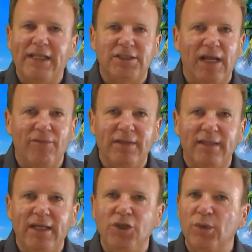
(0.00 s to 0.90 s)
That's
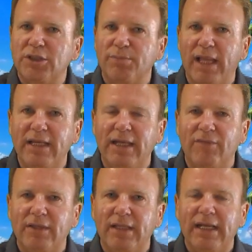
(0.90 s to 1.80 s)
everything. You explained
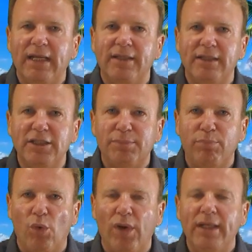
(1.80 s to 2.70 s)
everything, and at this
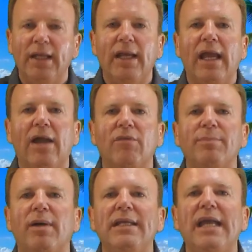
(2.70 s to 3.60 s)
point,
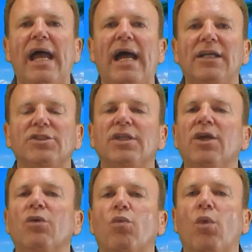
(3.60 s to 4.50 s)
everybody asks,
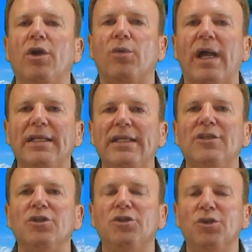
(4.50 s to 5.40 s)
what do I
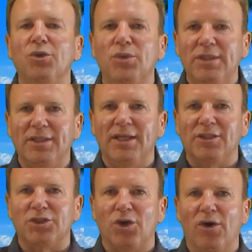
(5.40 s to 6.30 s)
need to do to
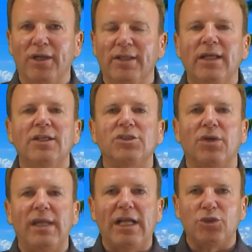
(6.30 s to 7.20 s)
get started?
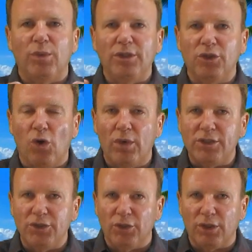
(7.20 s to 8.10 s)
So that's when you go
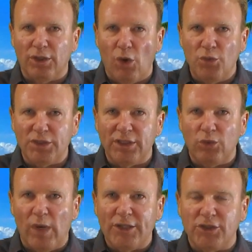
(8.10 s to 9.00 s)
into your closing
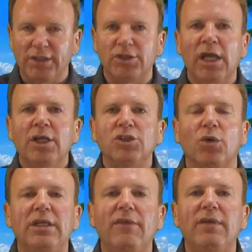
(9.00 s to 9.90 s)
questions.
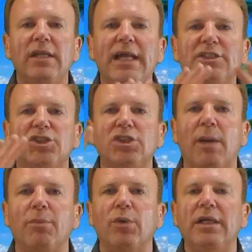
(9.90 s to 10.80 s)
So give a nice
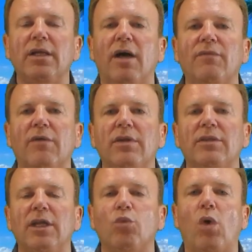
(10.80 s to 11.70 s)
summary of
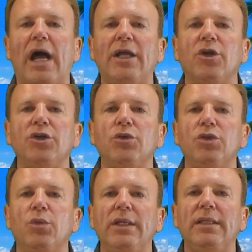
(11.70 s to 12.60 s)
everything. Why are you
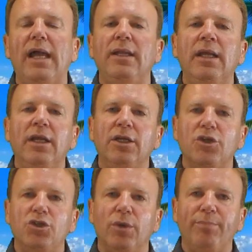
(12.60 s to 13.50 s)
doing that?
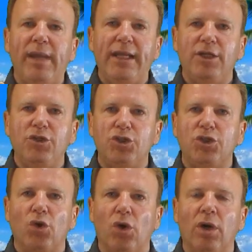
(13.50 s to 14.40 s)
Because you're making
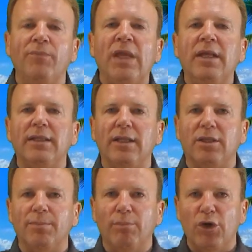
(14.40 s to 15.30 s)
sure
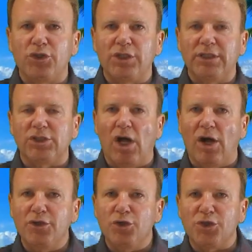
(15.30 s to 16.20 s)
that the merchants
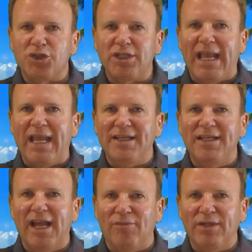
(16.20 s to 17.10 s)

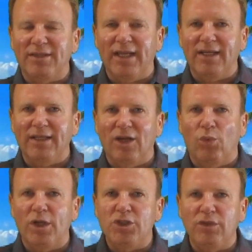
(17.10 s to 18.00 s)
understand everything.
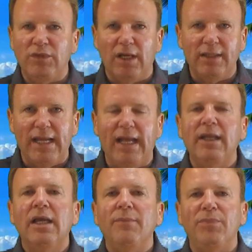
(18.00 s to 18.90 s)
And once you've done
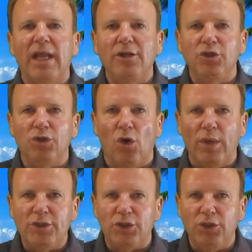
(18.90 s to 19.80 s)
that, then you
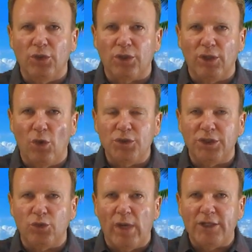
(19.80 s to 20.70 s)
go into your
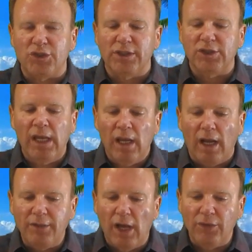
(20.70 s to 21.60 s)
closing questions.
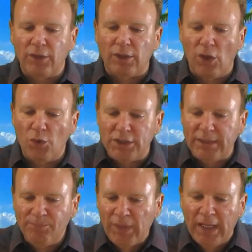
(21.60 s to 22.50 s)
Another
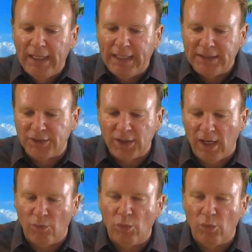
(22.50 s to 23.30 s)
closing is